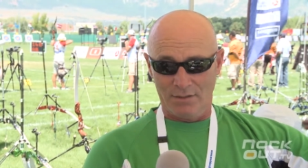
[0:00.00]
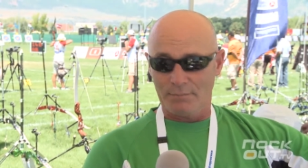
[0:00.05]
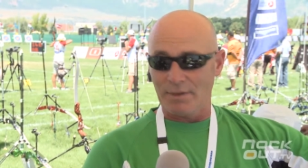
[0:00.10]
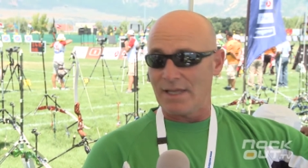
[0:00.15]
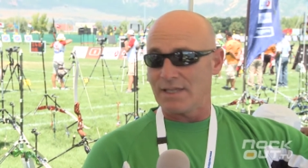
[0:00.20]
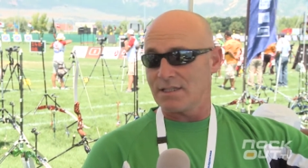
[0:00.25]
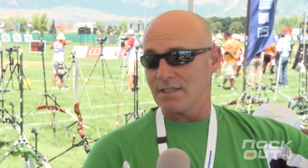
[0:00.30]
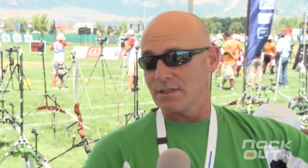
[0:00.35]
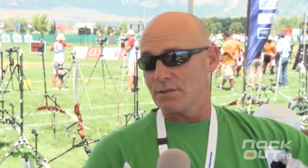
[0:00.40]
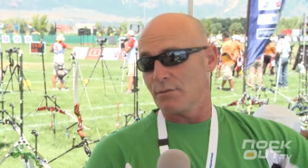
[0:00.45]

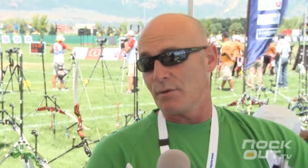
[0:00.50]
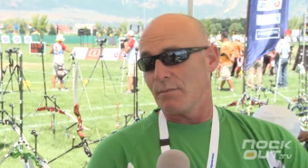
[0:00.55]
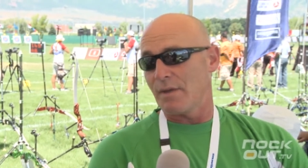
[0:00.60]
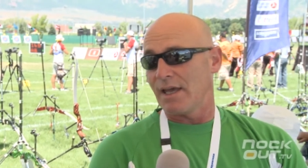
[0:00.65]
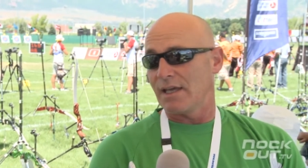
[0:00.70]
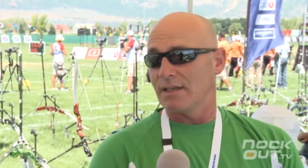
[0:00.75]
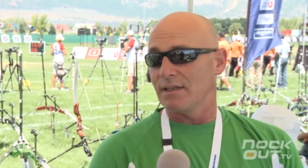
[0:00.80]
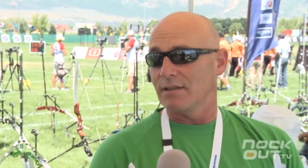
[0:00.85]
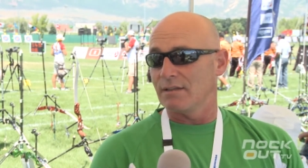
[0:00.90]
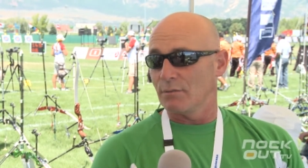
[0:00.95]
placings we
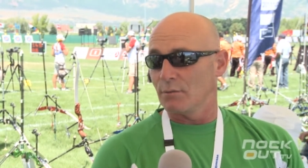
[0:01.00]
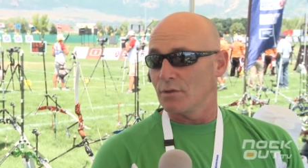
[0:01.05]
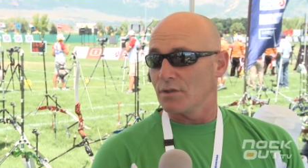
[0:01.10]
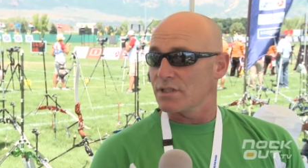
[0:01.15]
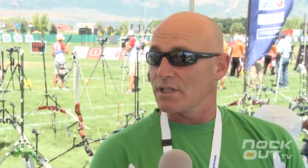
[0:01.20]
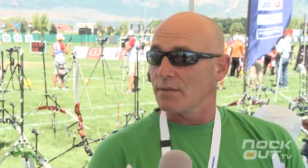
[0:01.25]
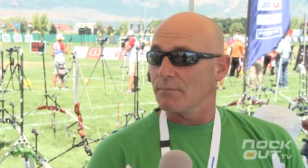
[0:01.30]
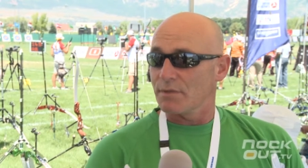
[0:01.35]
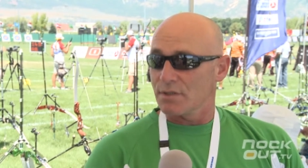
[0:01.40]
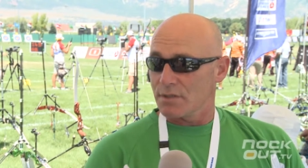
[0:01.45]
made in the World
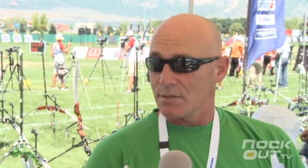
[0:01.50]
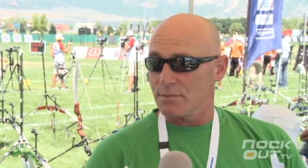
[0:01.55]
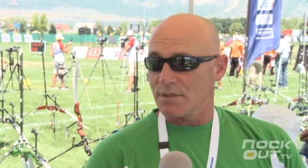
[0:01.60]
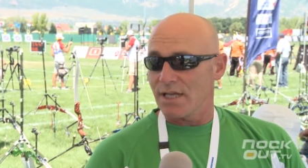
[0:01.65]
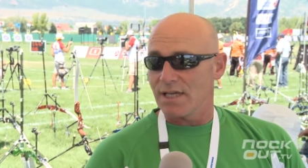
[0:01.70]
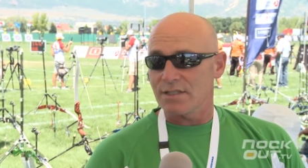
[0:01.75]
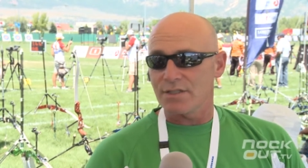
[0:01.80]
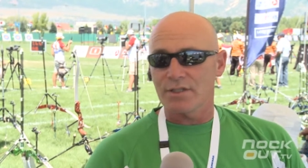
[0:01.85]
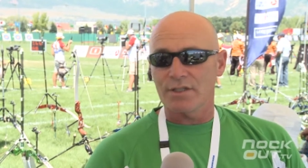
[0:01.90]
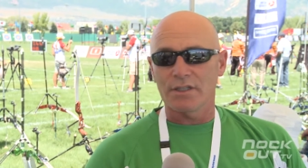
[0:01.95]
Championships
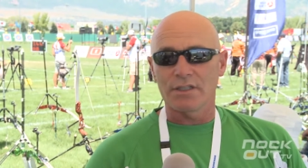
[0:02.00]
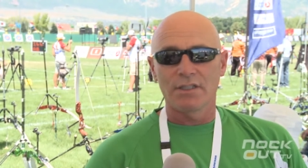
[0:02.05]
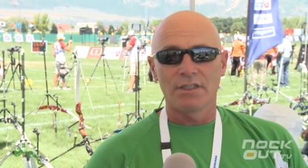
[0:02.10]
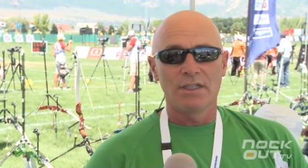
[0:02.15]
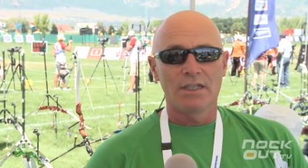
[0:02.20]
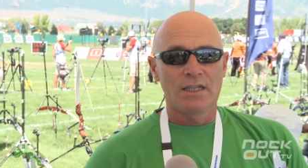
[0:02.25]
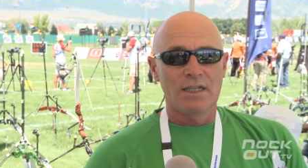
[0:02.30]
last year.